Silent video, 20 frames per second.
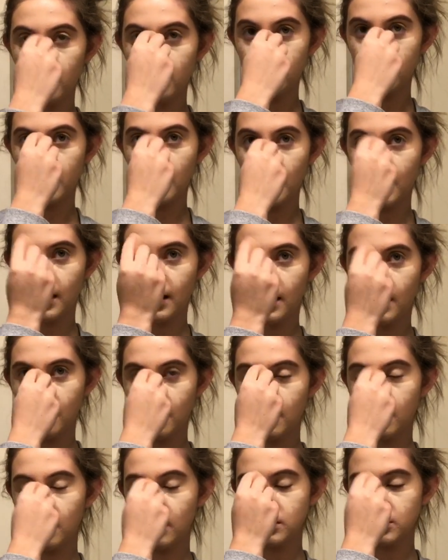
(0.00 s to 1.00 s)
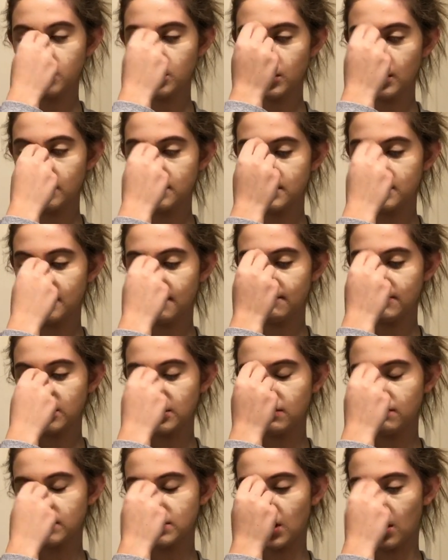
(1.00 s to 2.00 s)
Yeah,
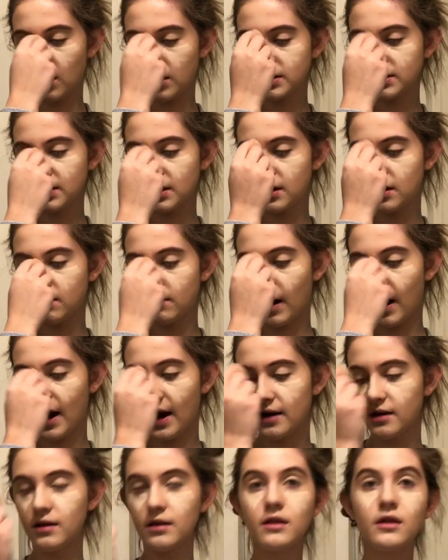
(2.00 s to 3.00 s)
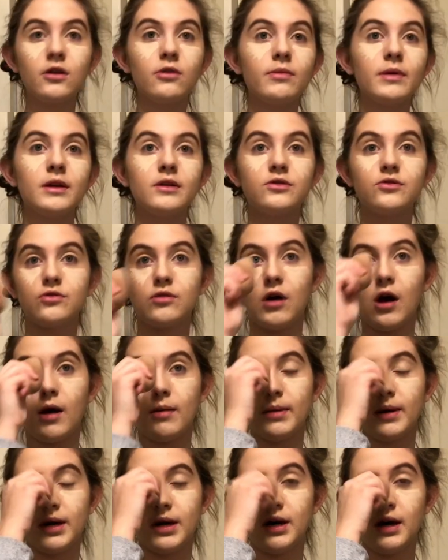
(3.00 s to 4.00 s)
2017 was awesome. I had a little bit of
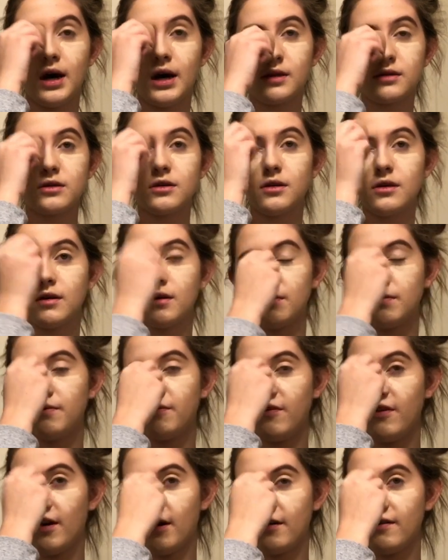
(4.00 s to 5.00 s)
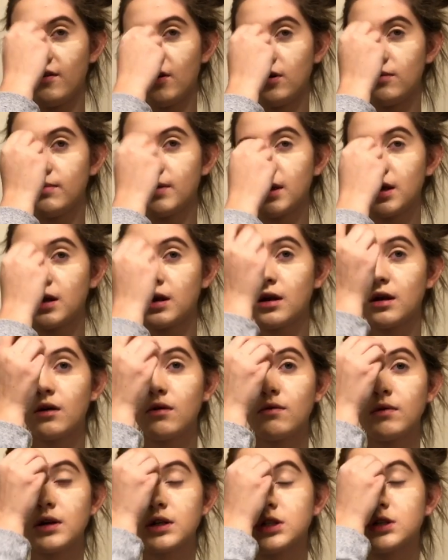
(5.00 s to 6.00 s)
drama at the very, very
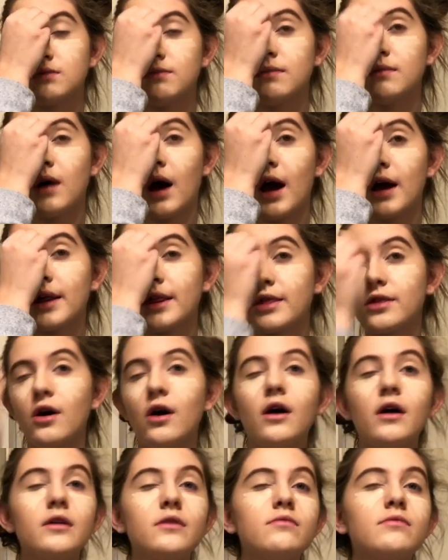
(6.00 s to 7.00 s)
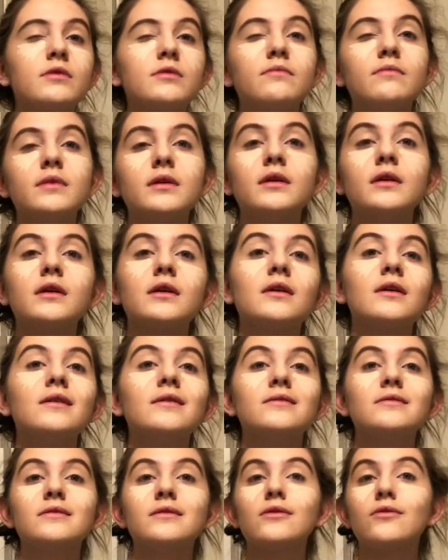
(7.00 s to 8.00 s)
beginning, which I thought would make
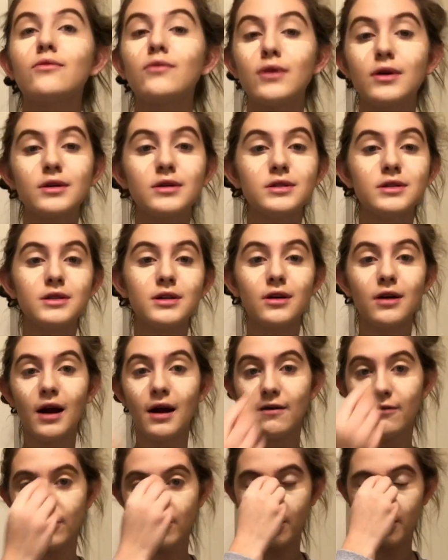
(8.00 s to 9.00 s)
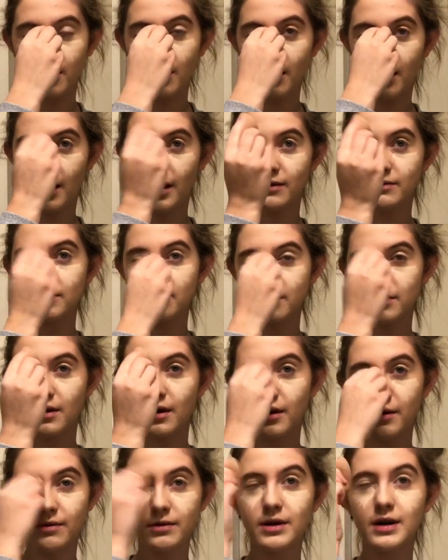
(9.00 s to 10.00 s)
it the worst year ever. I
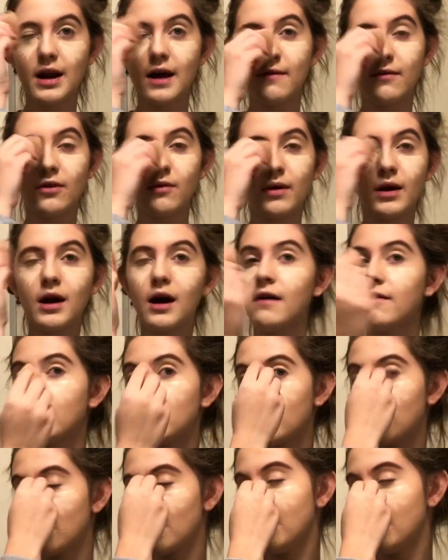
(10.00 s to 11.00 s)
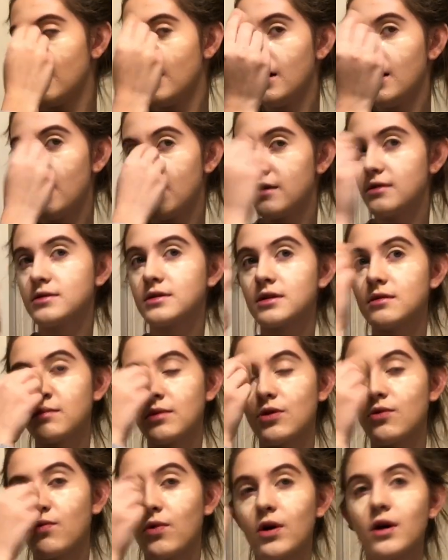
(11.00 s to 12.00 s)
thought I would never recover. It was going to
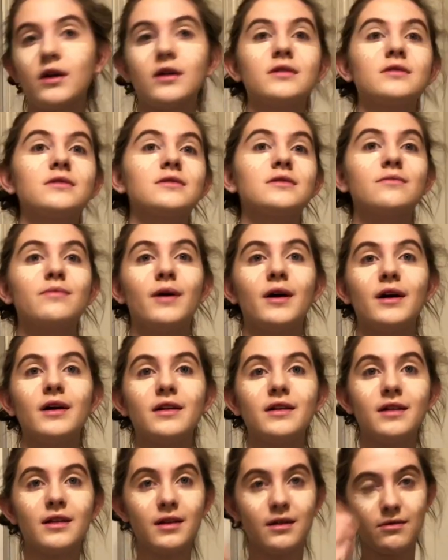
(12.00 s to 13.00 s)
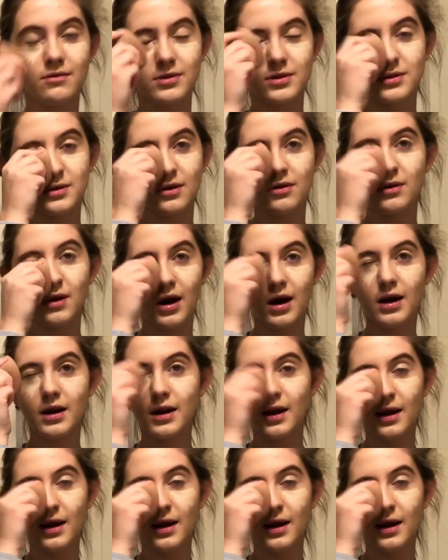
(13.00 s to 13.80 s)
be the worst, but it was so not.